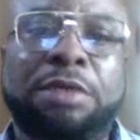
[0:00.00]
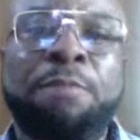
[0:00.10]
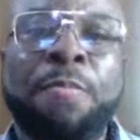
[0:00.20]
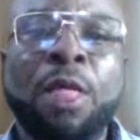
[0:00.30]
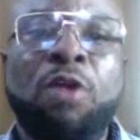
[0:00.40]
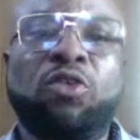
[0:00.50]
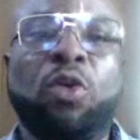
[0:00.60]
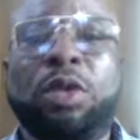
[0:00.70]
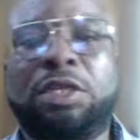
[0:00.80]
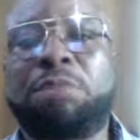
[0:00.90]
So what
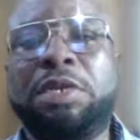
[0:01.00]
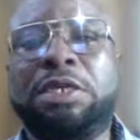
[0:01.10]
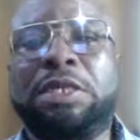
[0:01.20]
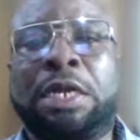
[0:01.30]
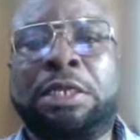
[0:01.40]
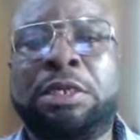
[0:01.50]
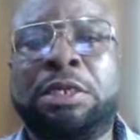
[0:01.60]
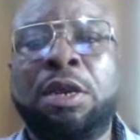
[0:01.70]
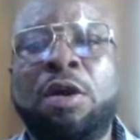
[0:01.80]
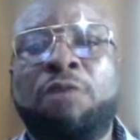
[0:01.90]
it means that
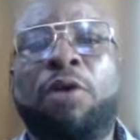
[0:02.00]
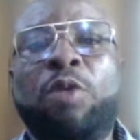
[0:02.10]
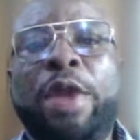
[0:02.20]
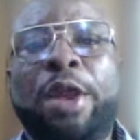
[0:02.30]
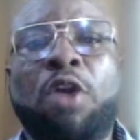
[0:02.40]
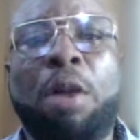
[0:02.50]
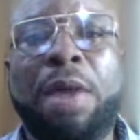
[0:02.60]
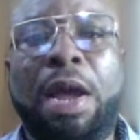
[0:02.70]
for low-income